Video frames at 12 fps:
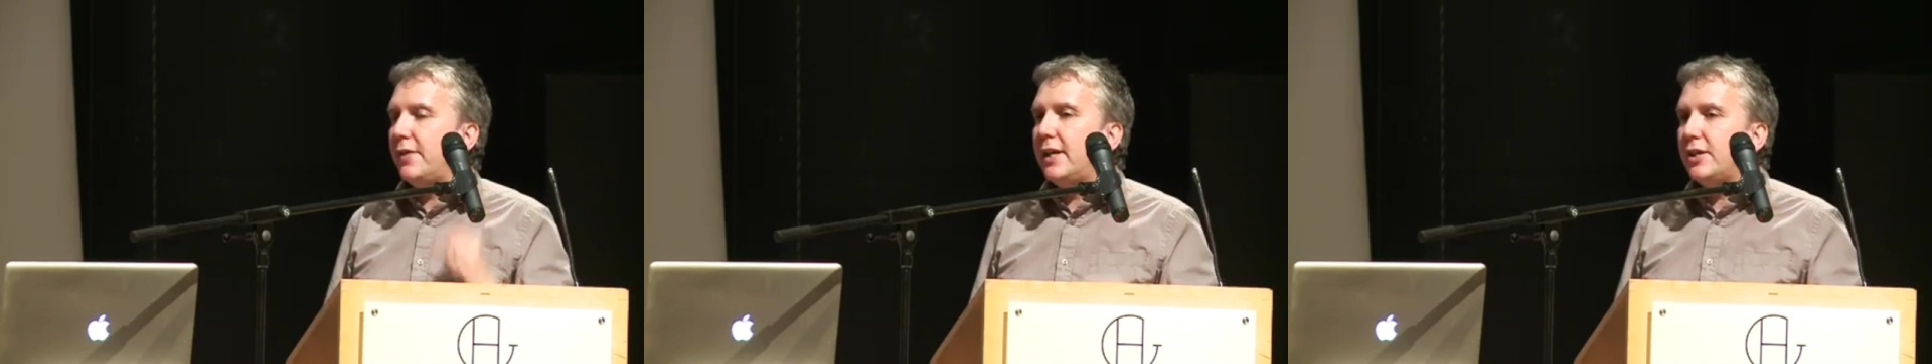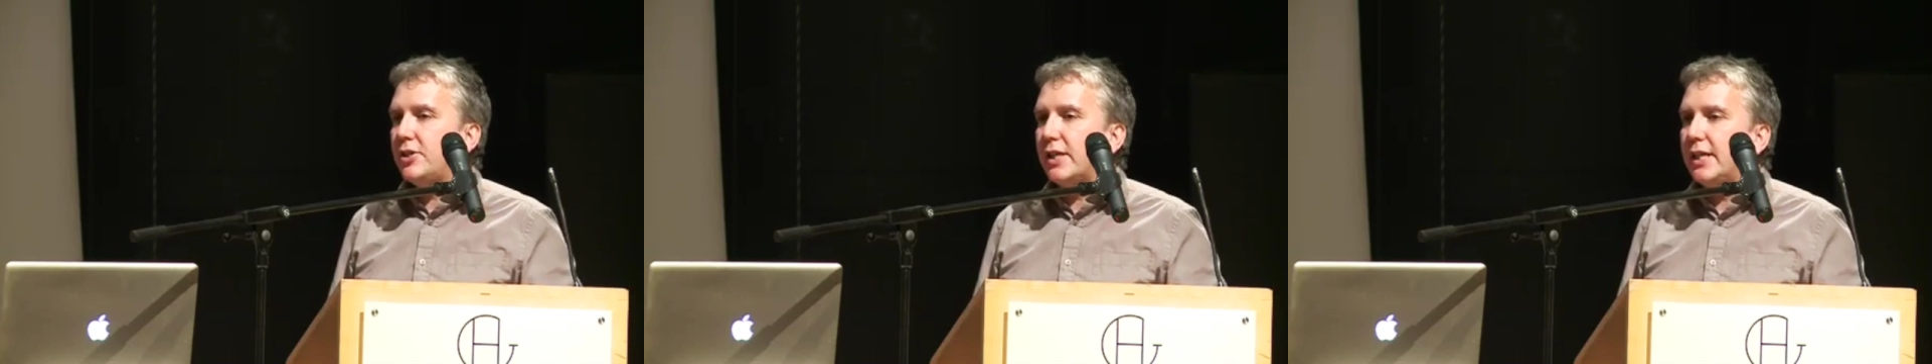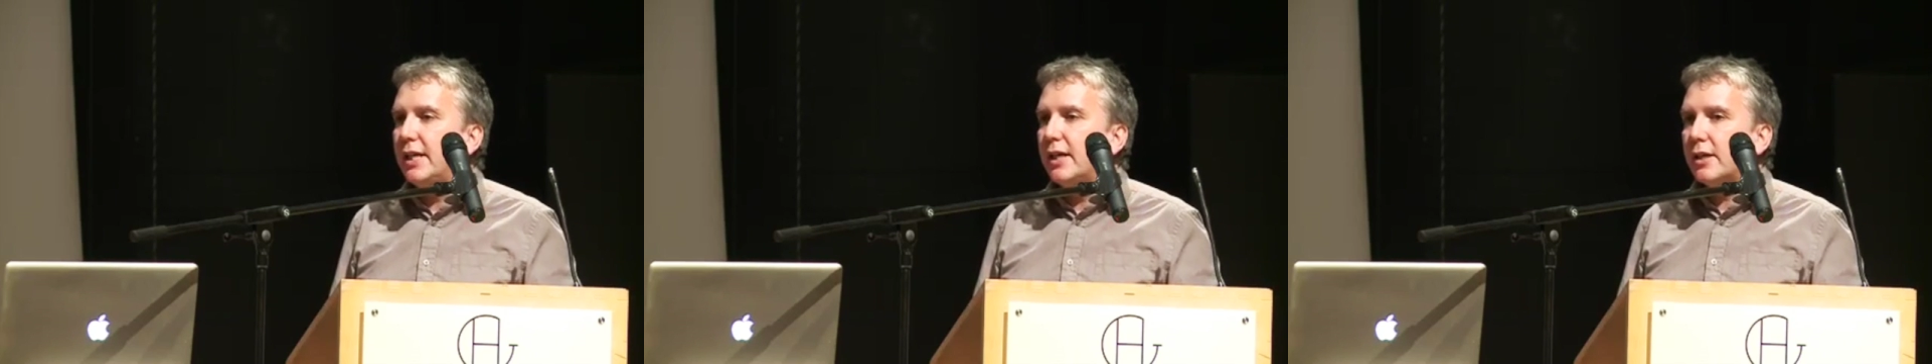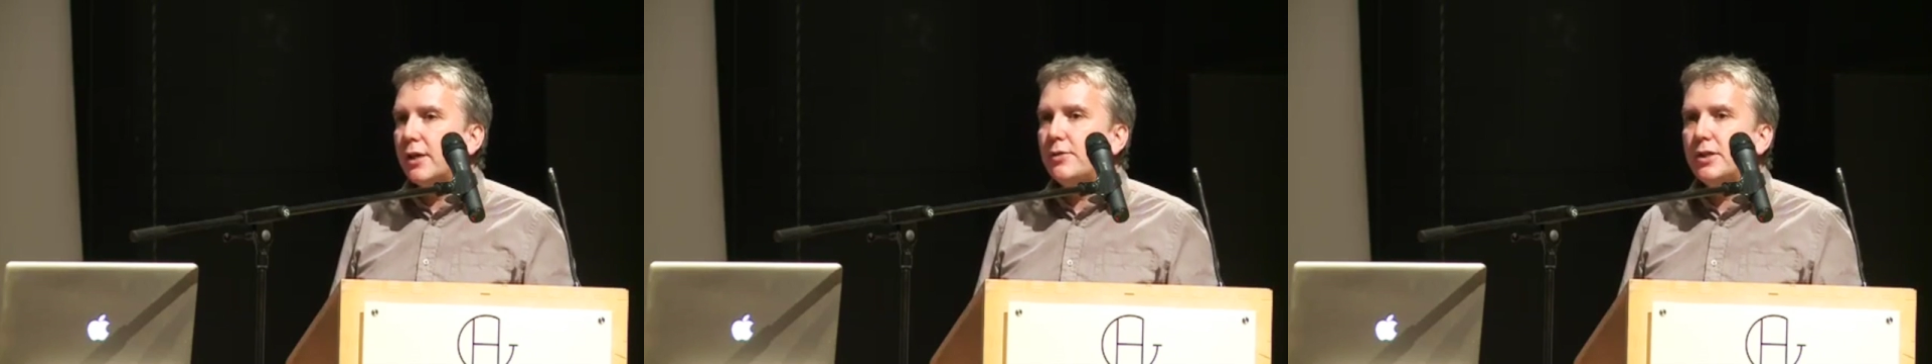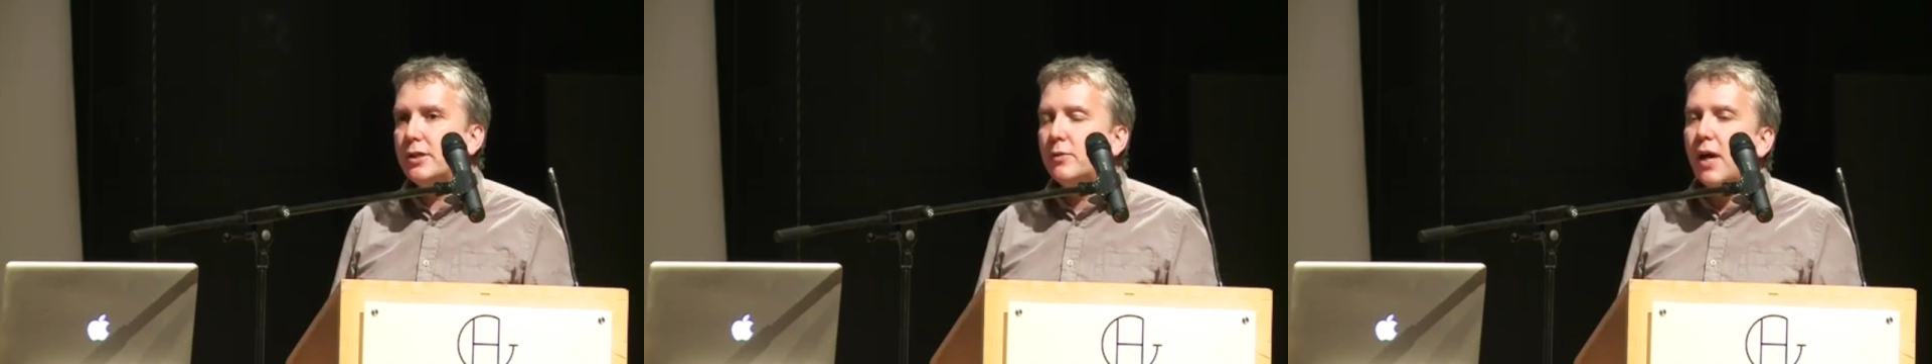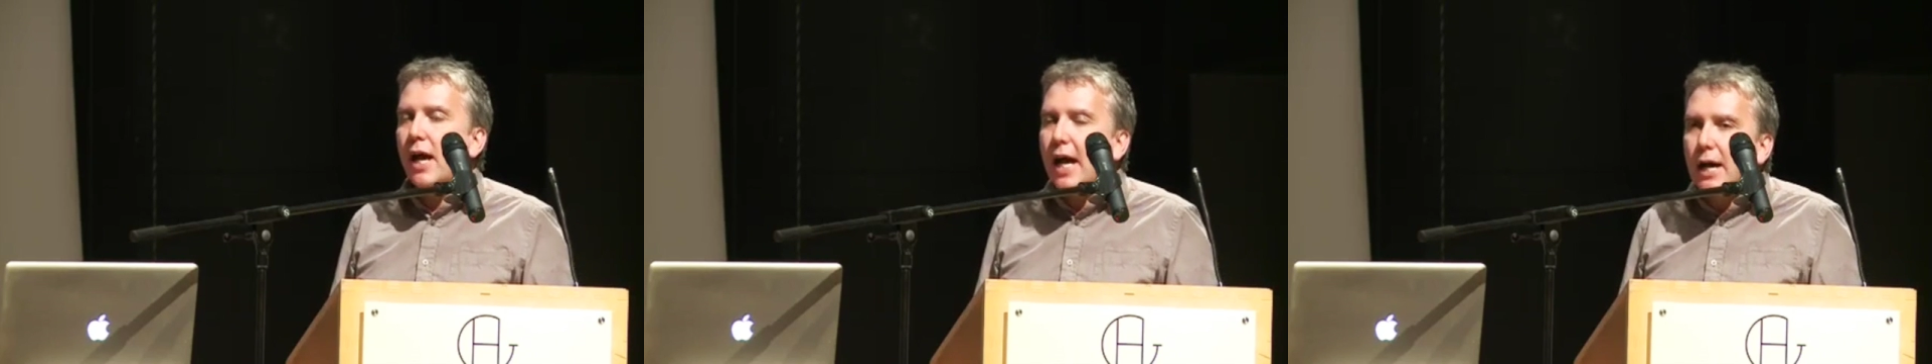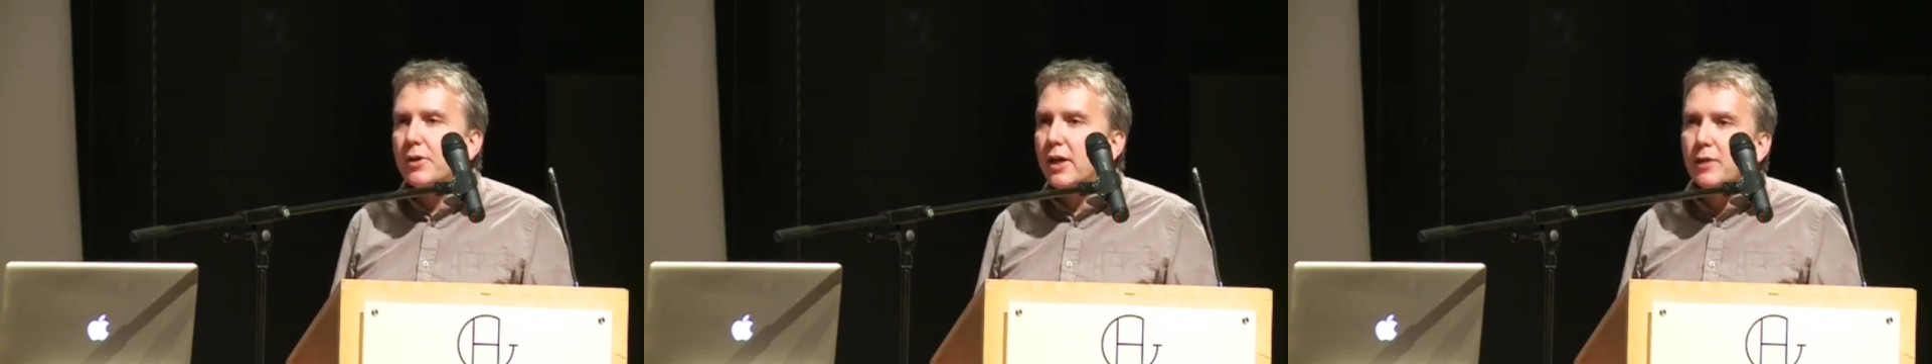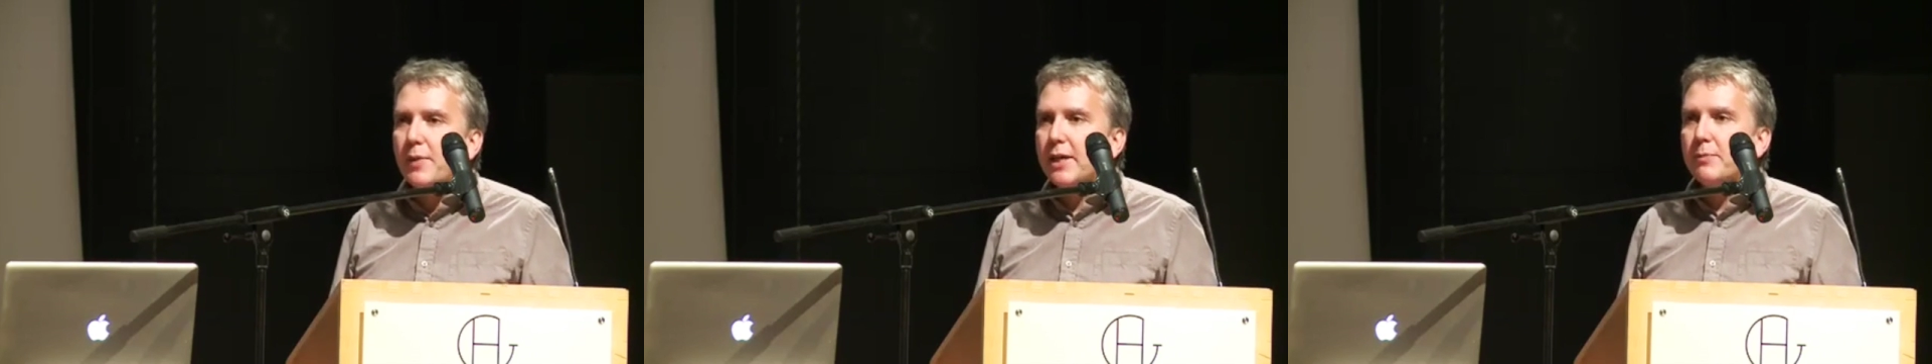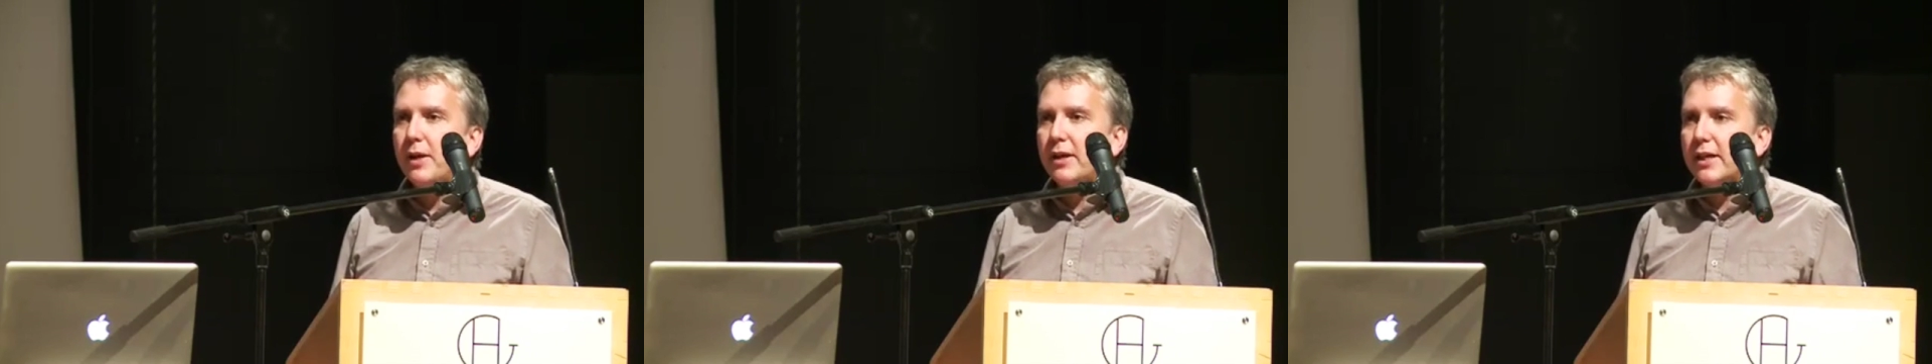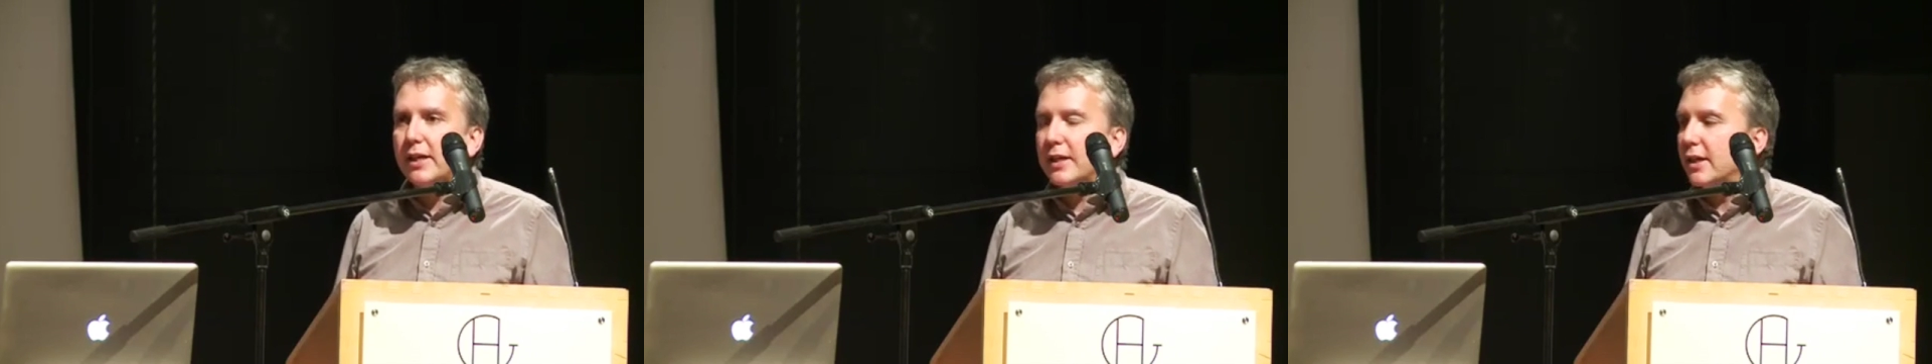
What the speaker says: energy goes into how can I make money?